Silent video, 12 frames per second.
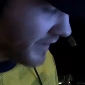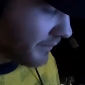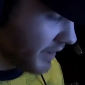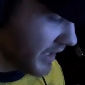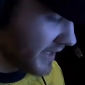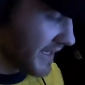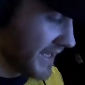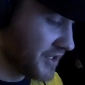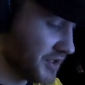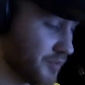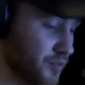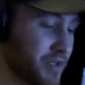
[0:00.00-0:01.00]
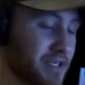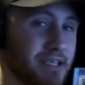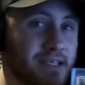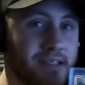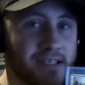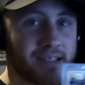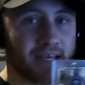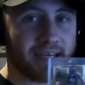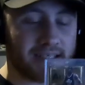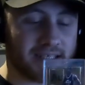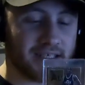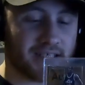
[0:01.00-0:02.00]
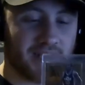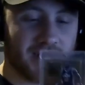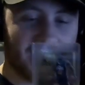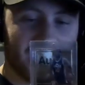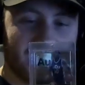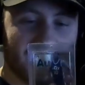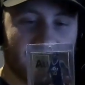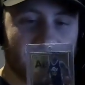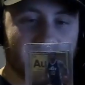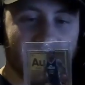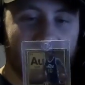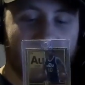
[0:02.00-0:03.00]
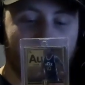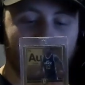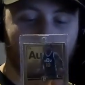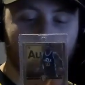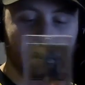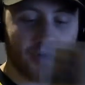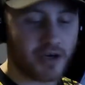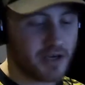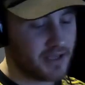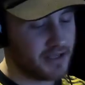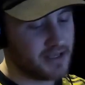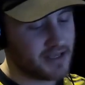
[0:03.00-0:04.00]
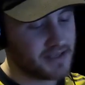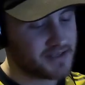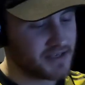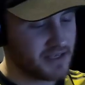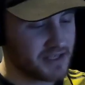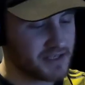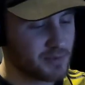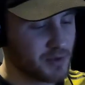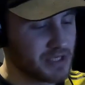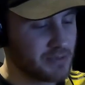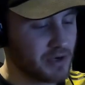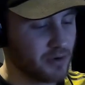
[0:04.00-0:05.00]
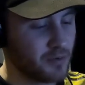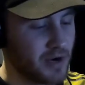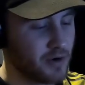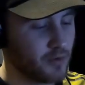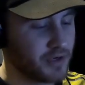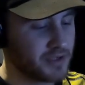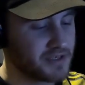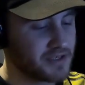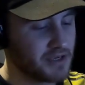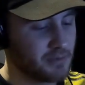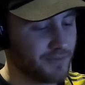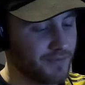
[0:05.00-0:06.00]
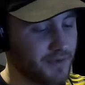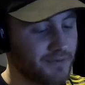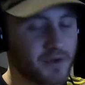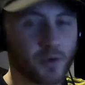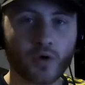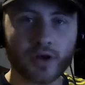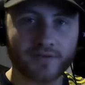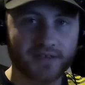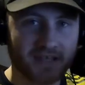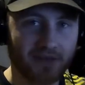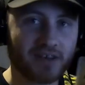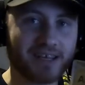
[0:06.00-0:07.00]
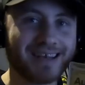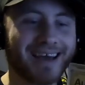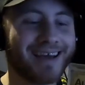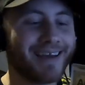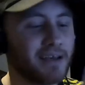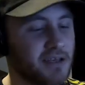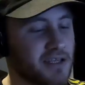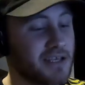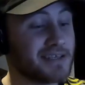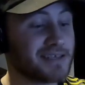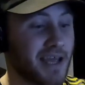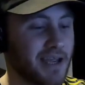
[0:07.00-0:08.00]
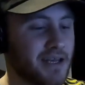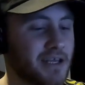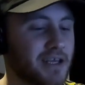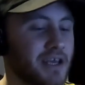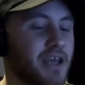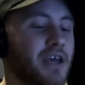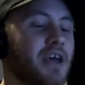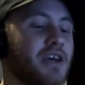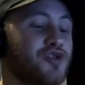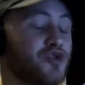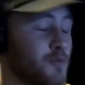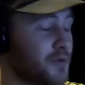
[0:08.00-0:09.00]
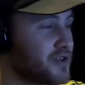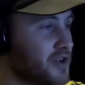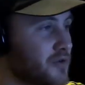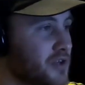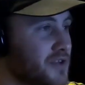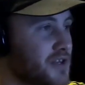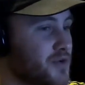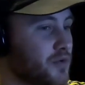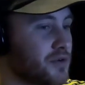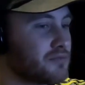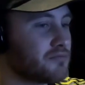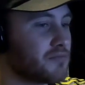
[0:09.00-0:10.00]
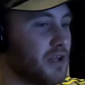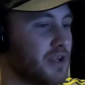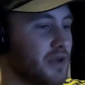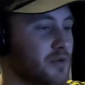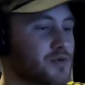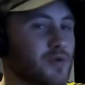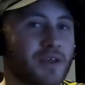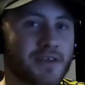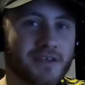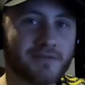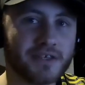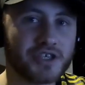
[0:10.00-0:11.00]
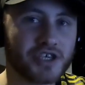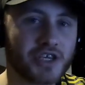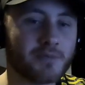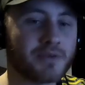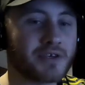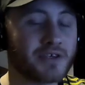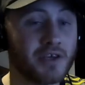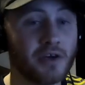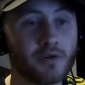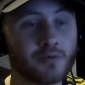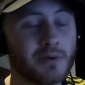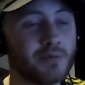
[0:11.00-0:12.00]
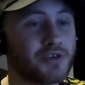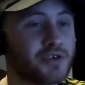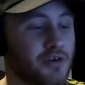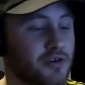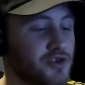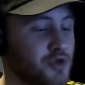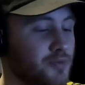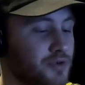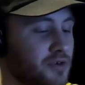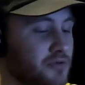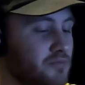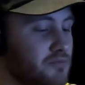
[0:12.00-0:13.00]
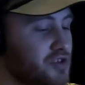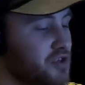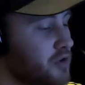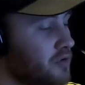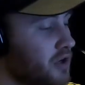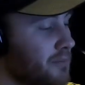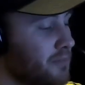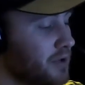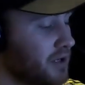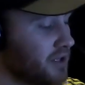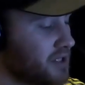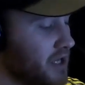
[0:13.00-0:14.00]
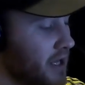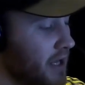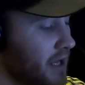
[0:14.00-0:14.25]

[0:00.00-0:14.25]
I bought, and I actually really liked it. It's an Alec Burke. It's supposed to be a rare one. It's number 51 of 79. He signed it. Super stoked on this one. It was relatively cheap, and so I was like, oh, people just aren't super stoked on Burks.